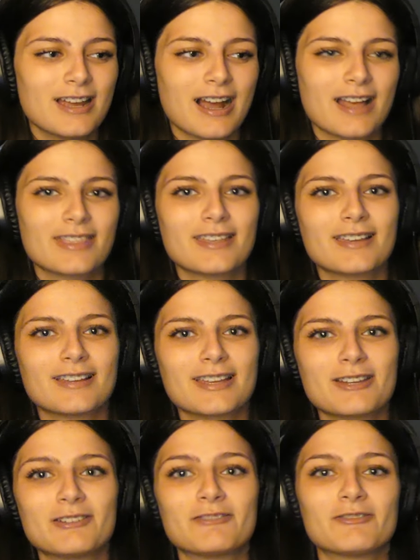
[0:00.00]
I think
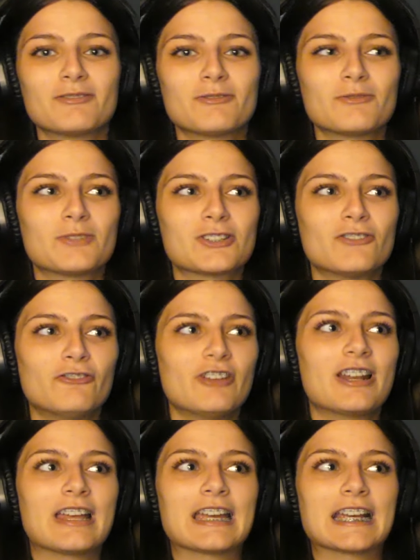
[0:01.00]
it was
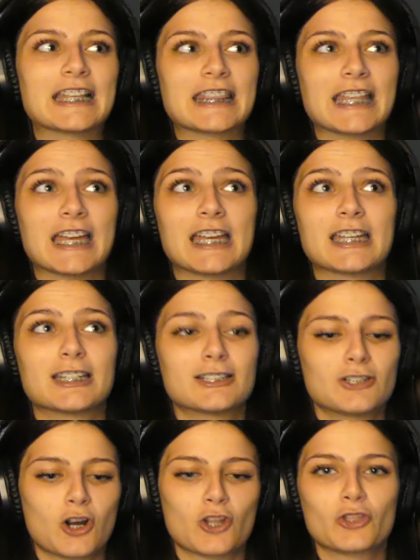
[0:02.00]
fitting that
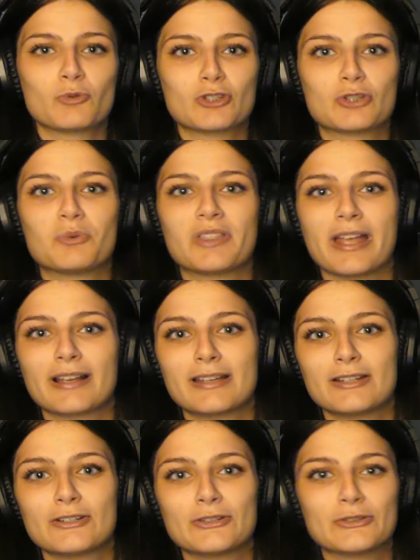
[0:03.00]
Arthur was the one that
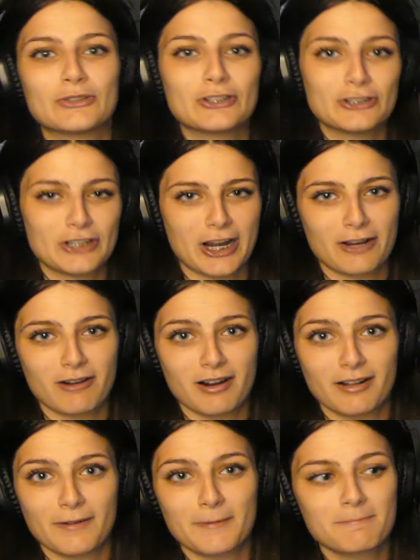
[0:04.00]
killed
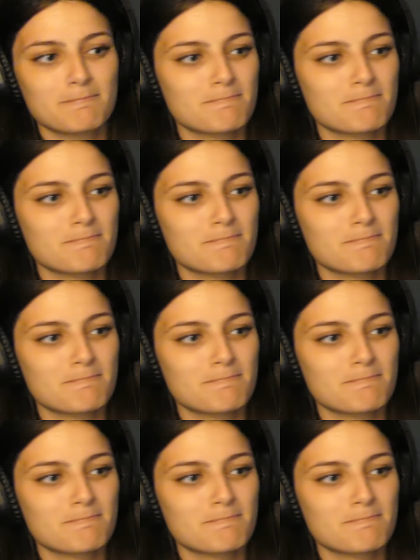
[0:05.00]
Changretta.